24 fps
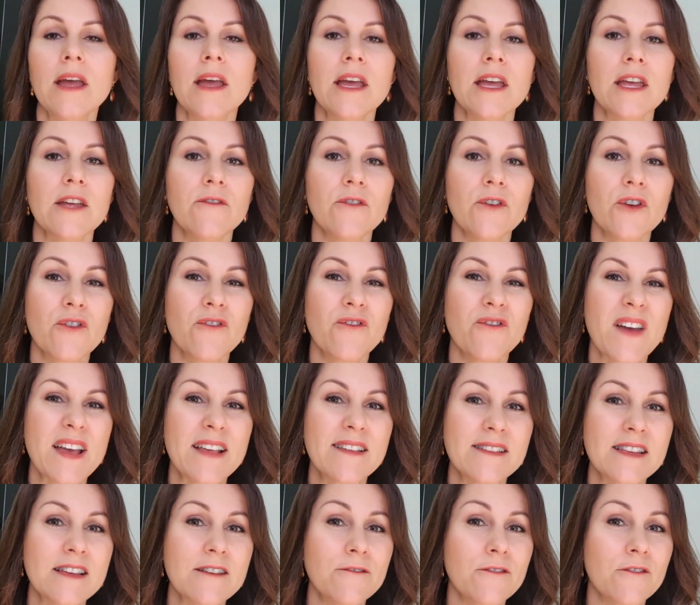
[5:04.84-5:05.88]
If you're
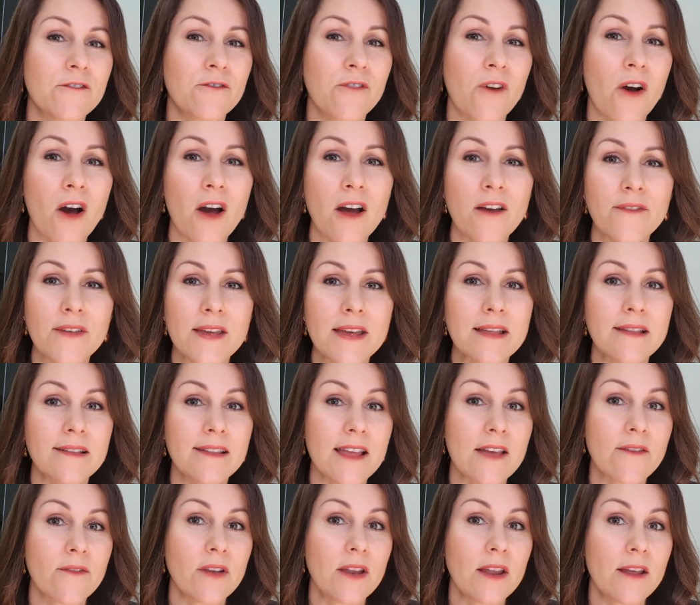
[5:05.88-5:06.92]
investing for 5 years,
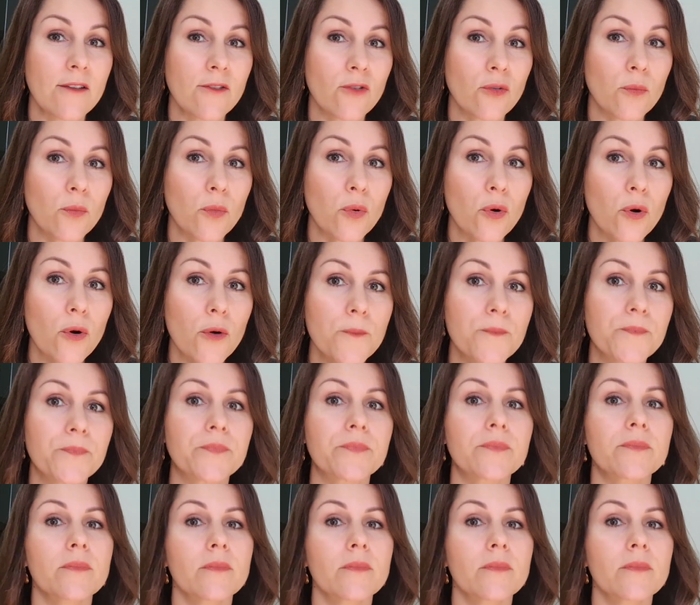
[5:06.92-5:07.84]
7 years or more,